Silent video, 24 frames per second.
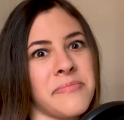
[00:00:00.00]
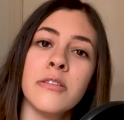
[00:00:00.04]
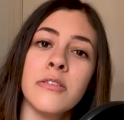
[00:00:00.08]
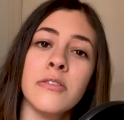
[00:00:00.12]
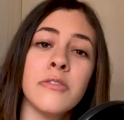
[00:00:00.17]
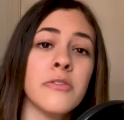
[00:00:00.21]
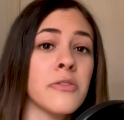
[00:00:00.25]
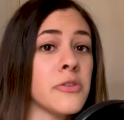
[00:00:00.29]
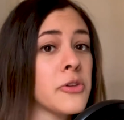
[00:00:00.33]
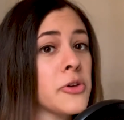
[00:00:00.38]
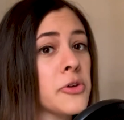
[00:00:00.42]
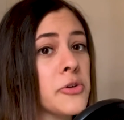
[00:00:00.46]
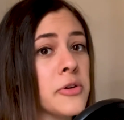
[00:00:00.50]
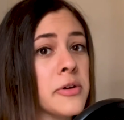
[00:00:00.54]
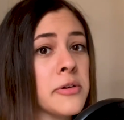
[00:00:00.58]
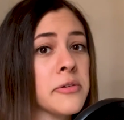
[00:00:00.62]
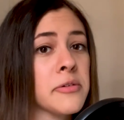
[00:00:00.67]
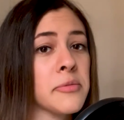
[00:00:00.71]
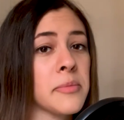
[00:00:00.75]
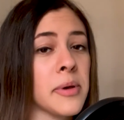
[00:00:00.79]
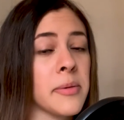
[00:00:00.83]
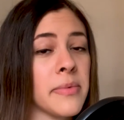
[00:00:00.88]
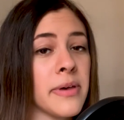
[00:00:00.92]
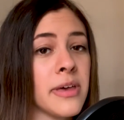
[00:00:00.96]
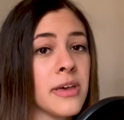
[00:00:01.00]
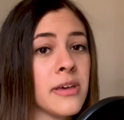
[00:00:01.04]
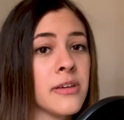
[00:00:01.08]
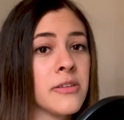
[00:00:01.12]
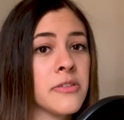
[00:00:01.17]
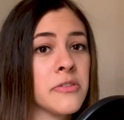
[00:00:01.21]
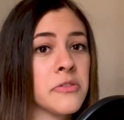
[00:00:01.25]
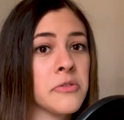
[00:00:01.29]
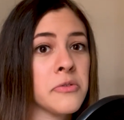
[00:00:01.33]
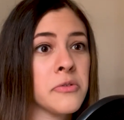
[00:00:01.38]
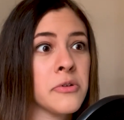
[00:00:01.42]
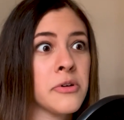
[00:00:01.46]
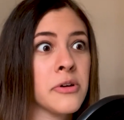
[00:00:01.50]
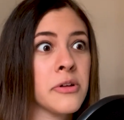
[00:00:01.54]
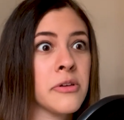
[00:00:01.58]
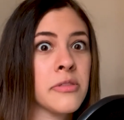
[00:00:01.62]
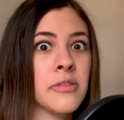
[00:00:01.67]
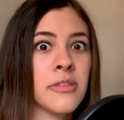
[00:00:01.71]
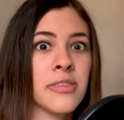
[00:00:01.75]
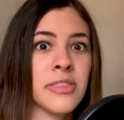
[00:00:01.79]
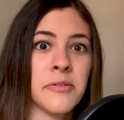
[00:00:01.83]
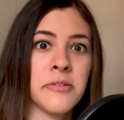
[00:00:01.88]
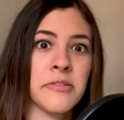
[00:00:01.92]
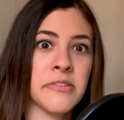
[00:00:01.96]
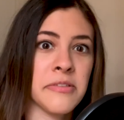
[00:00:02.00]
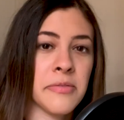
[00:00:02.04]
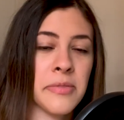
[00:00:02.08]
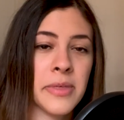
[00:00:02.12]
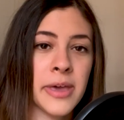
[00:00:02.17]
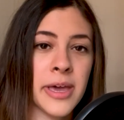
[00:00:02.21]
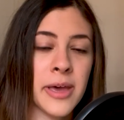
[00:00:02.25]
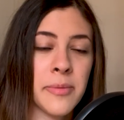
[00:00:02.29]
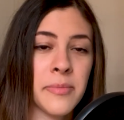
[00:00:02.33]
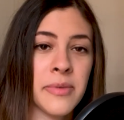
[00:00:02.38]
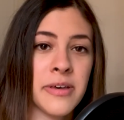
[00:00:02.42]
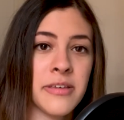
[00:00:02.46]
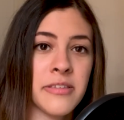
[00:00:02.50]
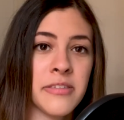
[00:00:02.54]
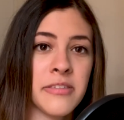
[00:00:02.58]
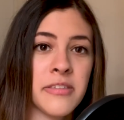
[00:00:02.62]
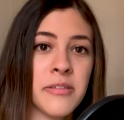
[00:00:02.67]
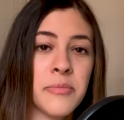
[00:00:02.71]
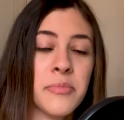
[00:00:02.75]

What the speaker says: So do you agree with my picks, or do you think there was something I missed?